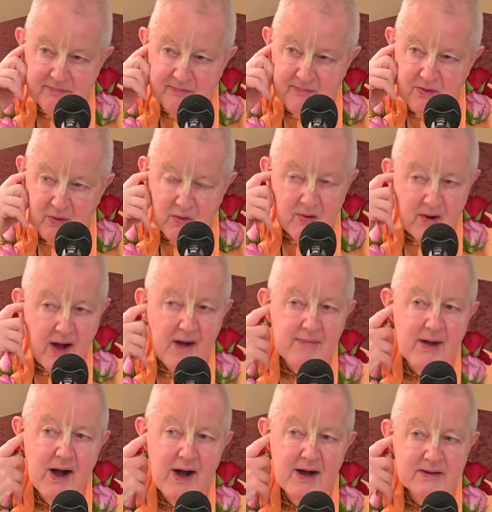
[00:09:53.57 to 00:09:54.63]
or
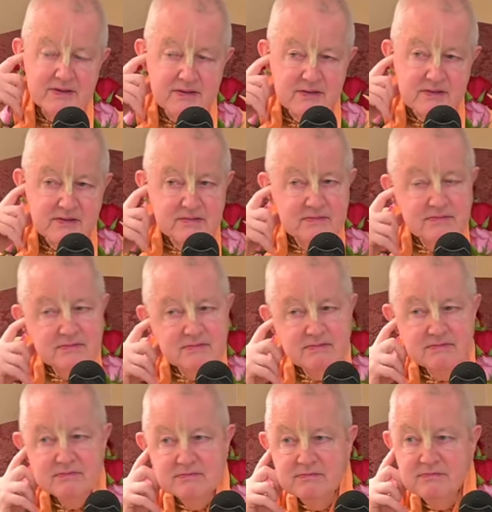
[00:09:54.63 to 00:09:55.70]
abhas,
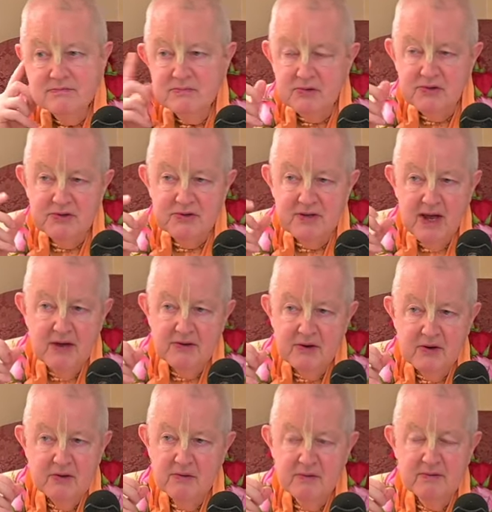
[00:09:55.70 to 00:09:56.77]
or shadow, or
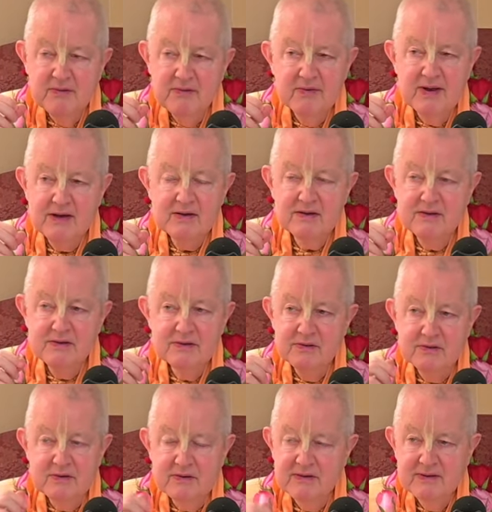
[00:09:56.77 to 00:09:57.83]
reflection, or
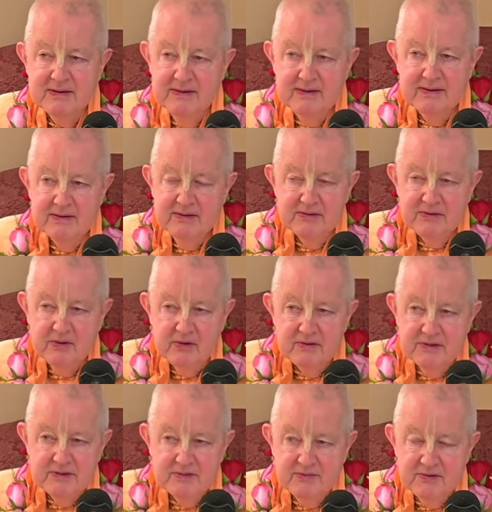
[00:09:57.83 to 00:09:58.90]
all these
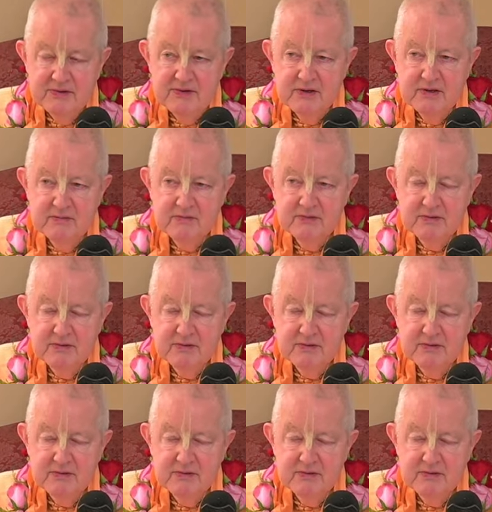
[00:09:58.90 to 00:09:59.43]
different terms.